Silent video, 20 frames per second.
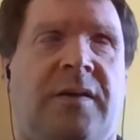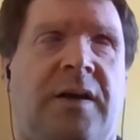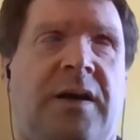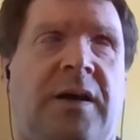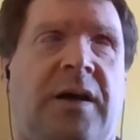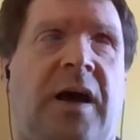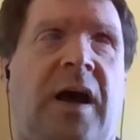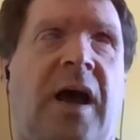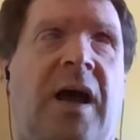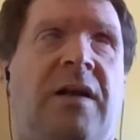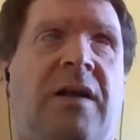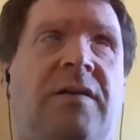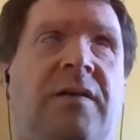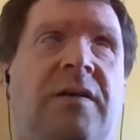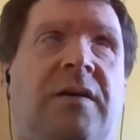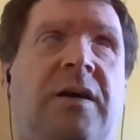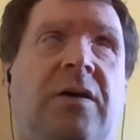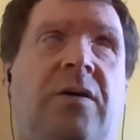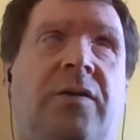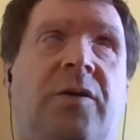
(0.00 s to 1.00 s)
the
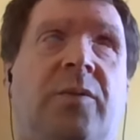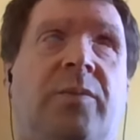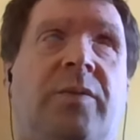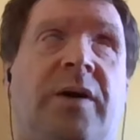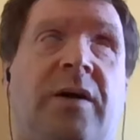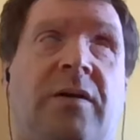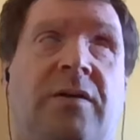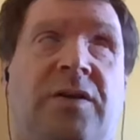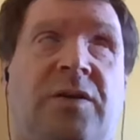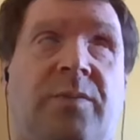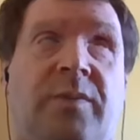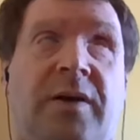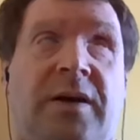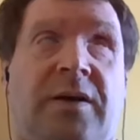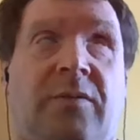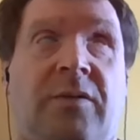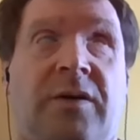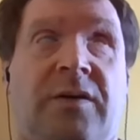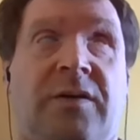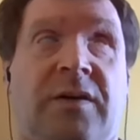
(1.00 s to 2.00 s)
enter key on the braille
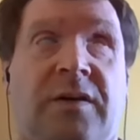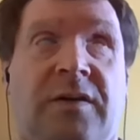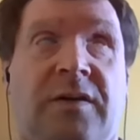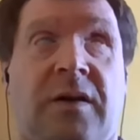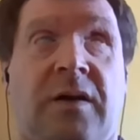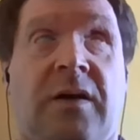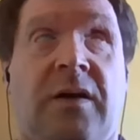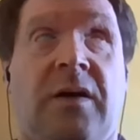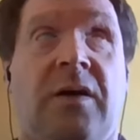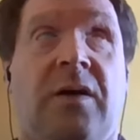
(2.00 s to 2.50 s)
display, which is